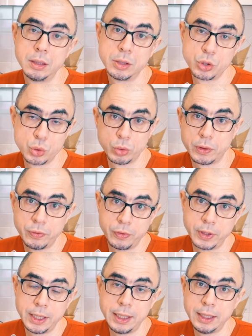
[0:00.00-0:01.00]

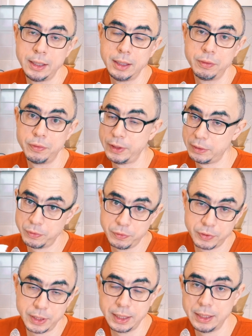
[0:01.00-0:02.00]
sugar-free,
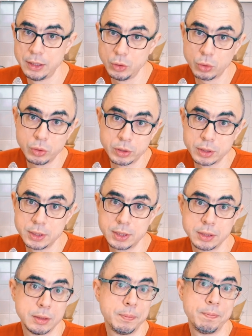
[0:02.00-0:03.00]
fat-free yogurt,